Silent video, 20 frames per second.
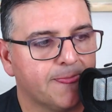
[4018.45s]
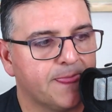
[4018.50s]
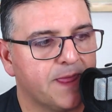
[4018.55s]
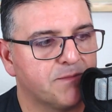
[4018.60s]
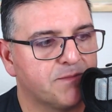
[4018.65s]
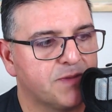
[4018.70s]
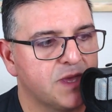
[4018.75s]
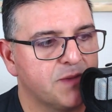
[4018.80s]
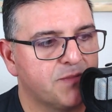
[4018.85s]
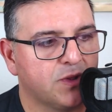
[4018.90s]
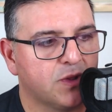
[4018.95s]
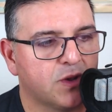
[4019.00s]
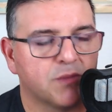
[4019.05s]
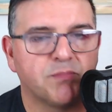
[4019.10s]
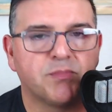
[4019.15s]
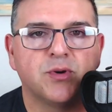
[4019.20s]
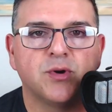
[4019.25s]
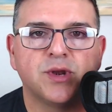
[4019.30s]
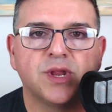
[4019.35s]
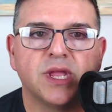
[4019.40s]
that people are
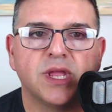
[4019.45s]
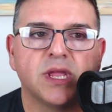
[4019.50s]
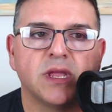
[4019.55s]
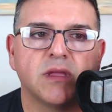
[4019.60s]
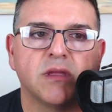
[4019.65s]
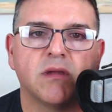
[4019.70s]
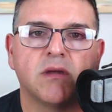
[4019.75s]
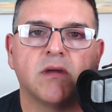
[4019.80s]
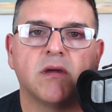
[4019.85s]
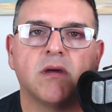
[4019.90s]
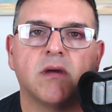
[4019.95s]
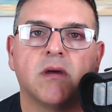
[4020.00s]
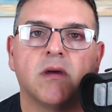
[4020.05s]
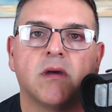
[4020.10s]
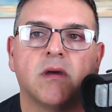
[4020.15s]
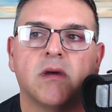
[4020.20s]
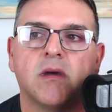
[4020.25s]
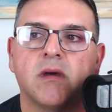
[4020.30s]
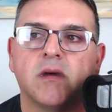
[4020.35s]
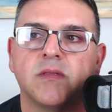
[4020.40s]
putting
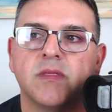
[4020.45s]
uh,